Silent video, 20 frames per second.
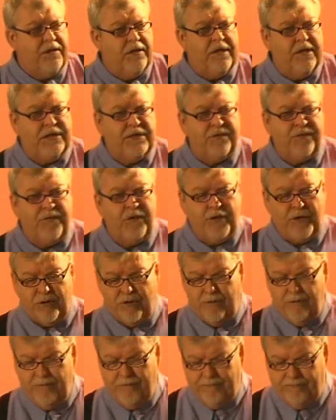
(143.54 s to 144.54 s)
is
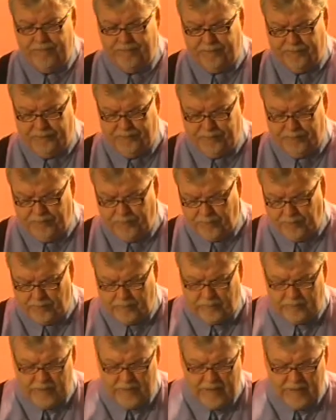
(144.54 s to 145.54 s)
view.
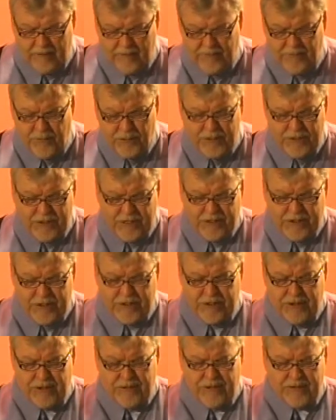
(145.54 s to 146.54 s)
The first
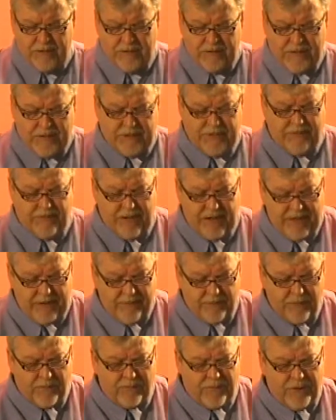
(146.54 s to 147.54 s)
section is V
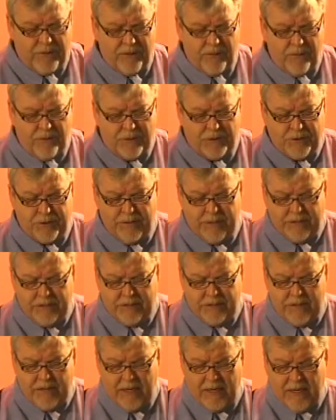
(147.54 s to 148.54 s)
for view, which
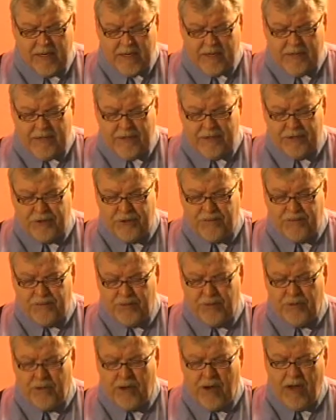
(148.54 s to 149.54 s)
means that you
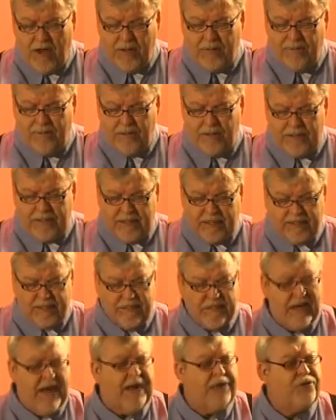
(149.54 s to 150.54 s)
view conflict as
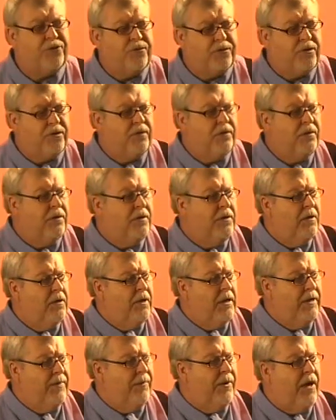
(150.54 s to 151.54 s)
natural
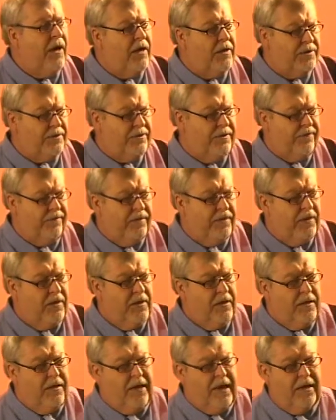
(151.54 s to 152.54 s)
and positive.
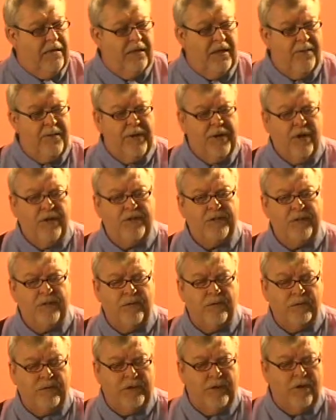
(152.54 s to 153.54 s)
Now, let me
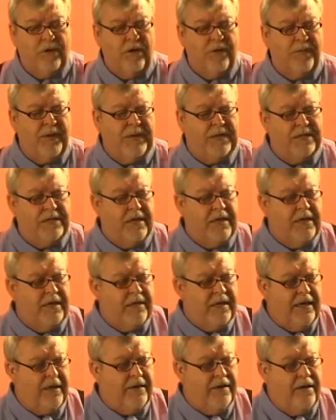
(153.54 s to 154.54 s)
also start off by saying
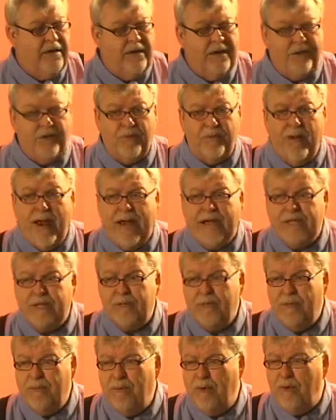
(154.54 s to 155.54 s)
that the
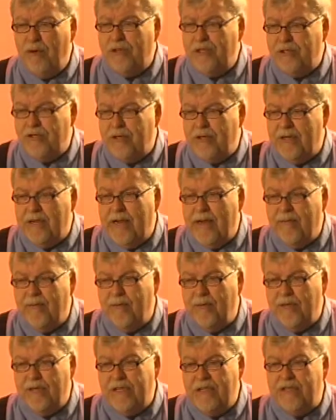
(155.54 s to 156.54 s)
maximum points you can have
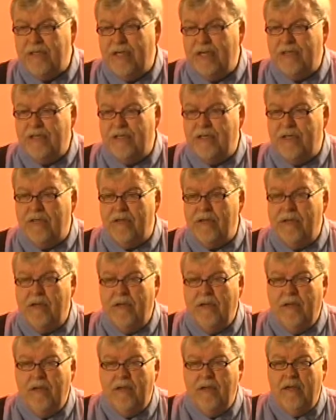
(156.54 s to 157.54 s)
for any section
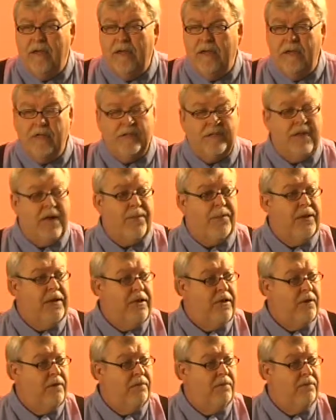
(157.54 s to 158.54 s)
is how many?